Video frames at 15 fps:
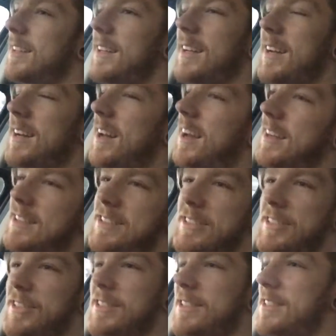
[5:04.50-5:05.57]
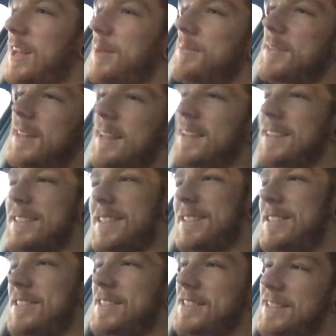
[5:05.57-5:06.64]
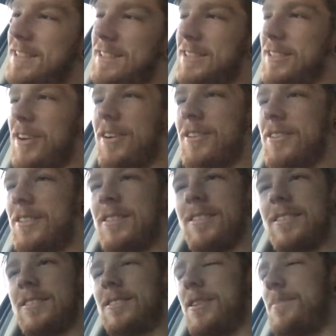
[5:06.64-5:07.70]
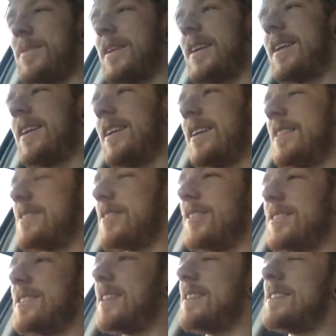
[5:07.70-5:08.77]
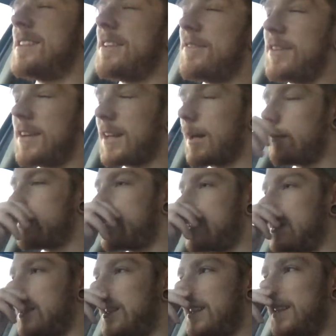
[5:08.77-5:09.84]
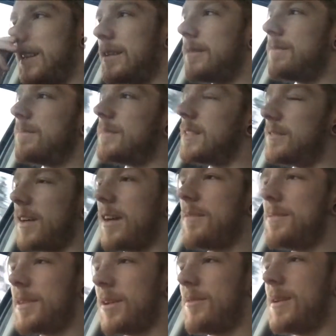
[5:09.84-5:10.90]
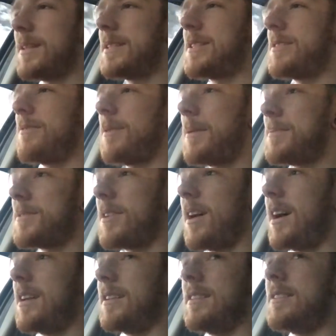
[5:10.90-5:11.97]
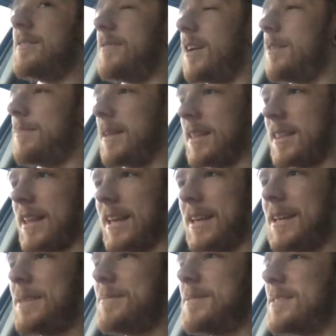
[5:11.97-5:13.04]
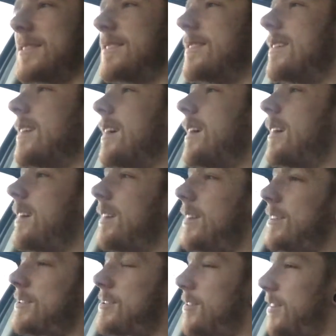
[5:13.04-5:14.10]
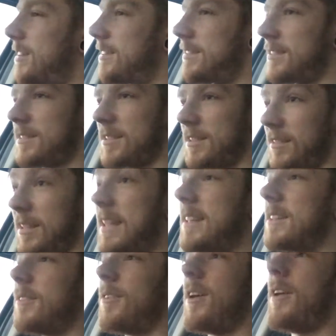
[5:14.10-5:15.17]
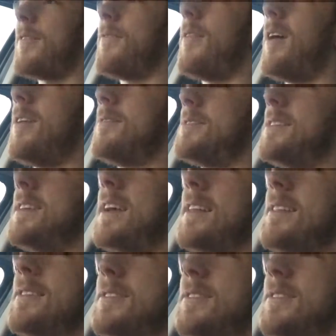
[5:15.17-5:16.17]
I don't know, it's just some things are just so picky and so sensitive when it comes to developing a website and developing themes and trying to link the right files together